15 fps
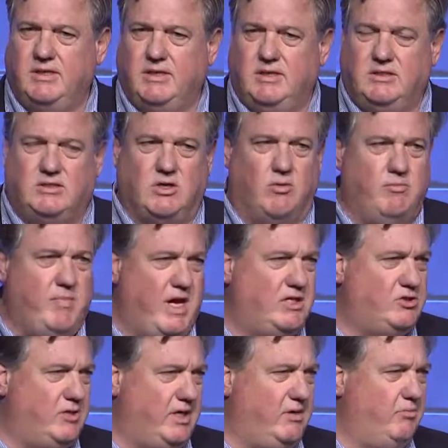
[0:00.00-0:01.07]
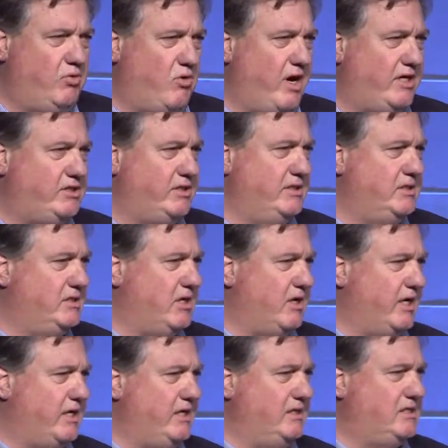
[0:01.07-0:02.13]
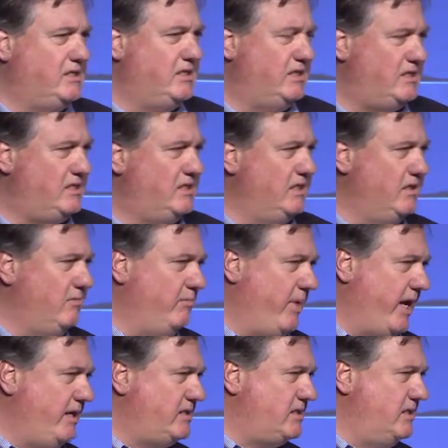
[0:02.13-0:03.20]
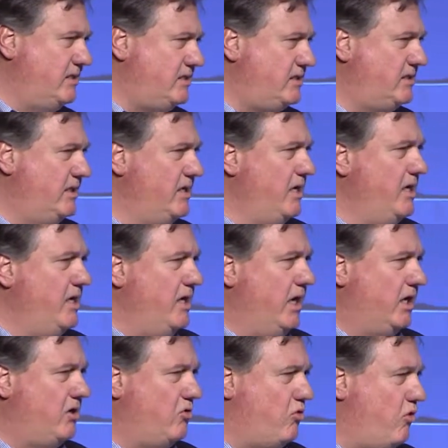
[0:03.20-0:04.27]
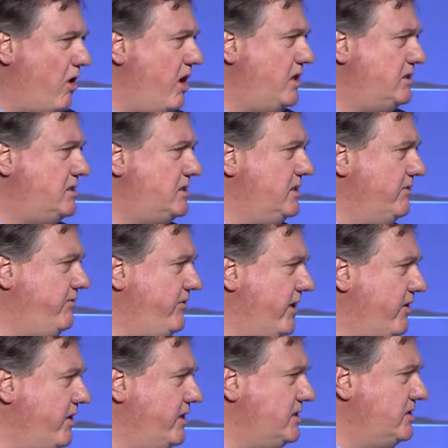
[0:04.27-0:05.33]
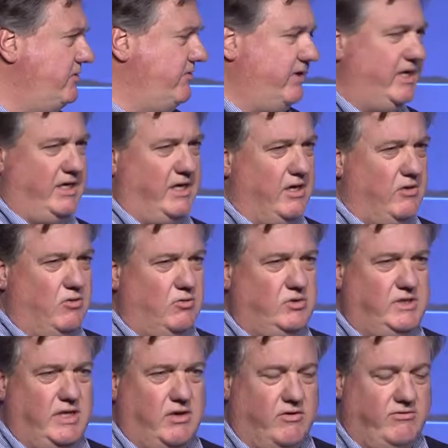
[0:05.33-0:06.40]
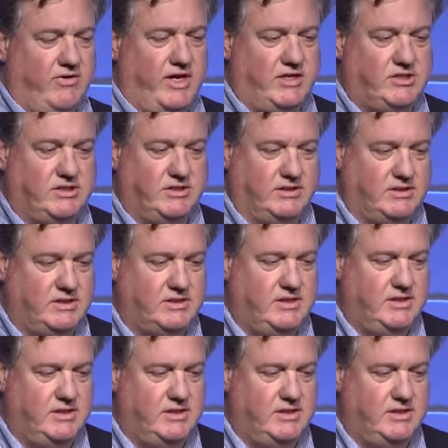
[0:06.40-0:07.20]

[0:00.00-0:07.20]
So measuring impressions on a consistent basis across the various video derivations.